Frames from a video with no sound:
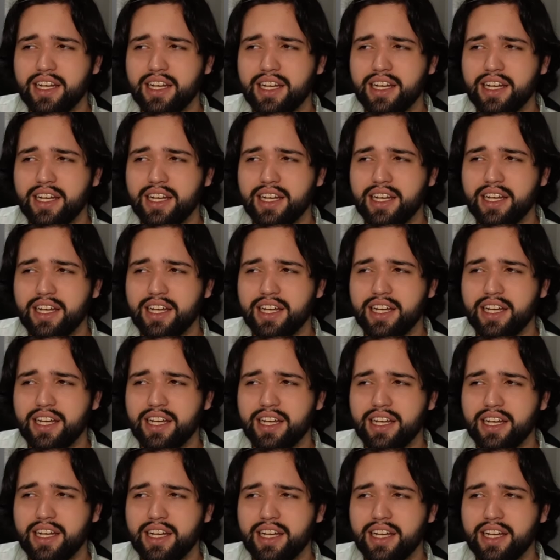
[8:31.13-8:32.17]

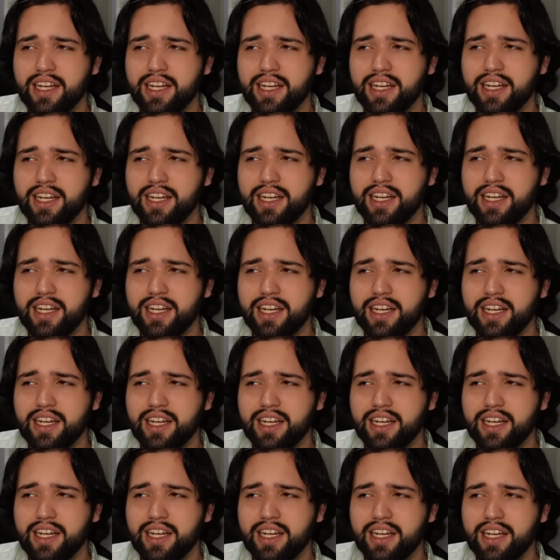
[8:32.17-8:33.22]

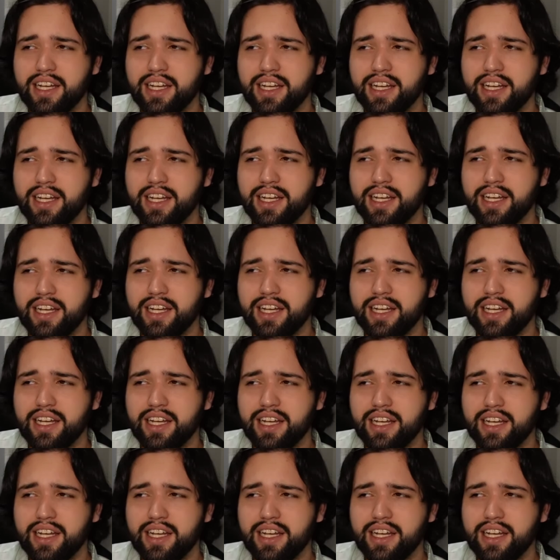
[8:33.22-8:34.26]

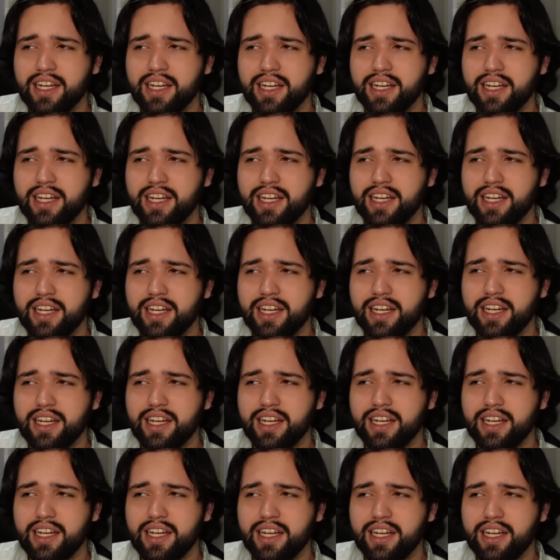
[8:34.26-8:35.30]

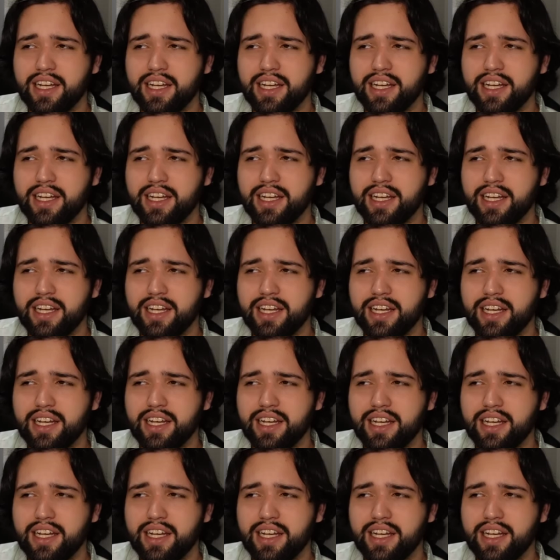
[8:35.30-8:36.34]

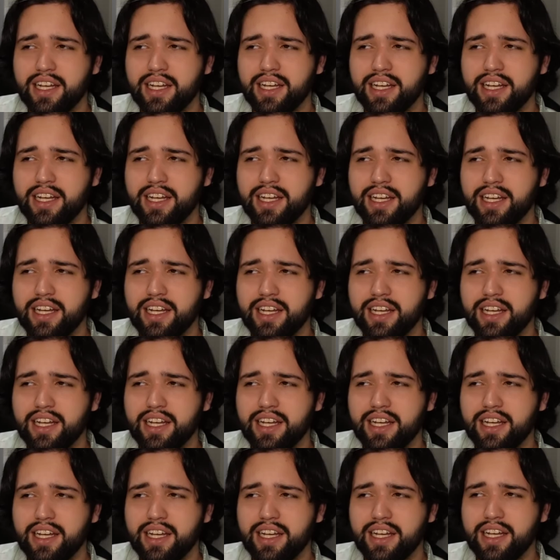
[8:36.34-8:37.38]

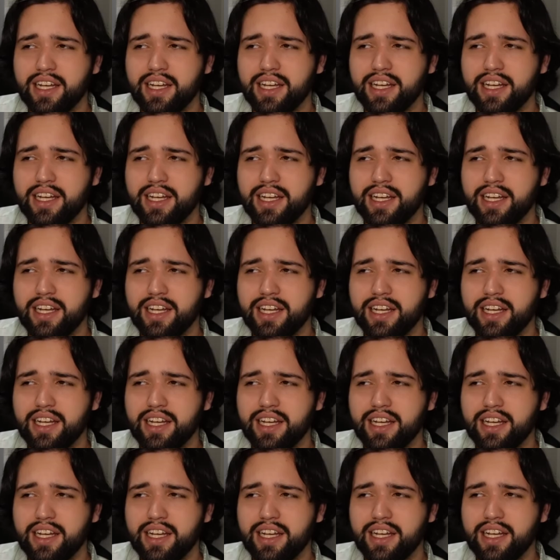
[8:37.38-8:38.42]

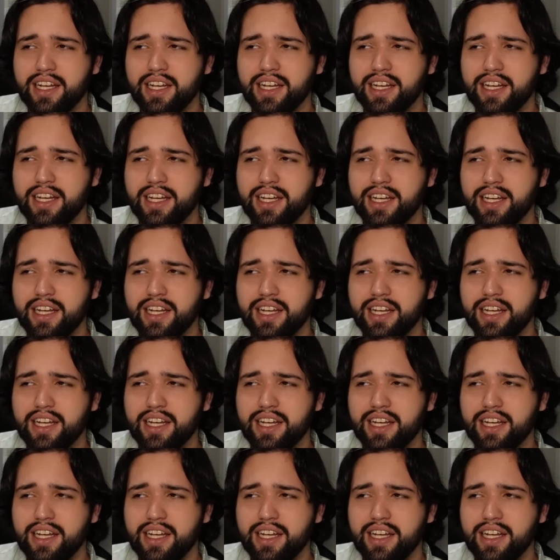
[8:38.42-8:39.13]
No words are spoken by the person on screen.